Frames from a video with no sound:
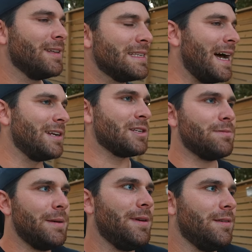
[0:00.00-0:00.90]
It's odd.
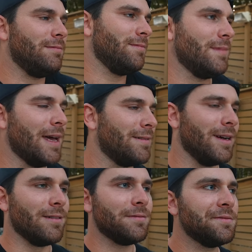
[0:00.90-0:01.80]
Just maybe, I don't
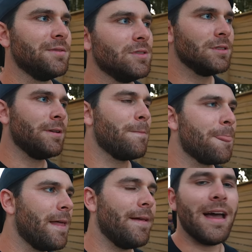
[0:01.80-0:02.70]
know.
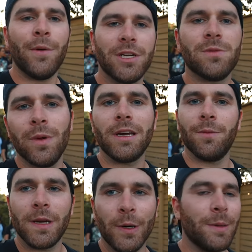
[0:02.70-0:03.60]
I wish we
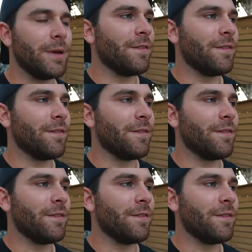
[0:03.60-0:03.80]
could record, but